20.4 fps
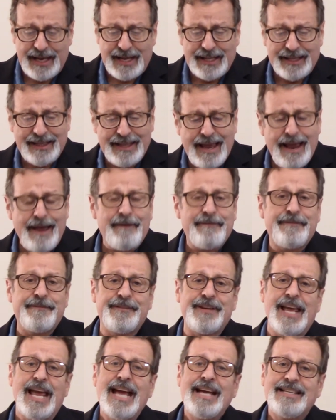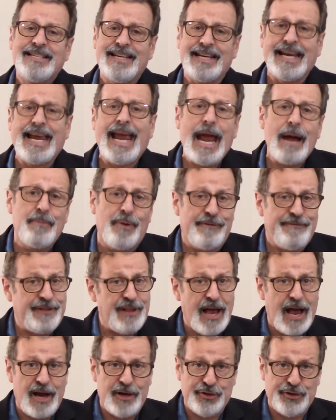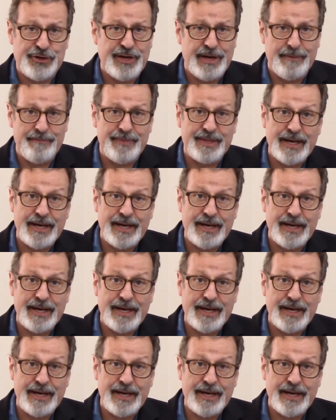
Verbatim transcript: left to camouflage him.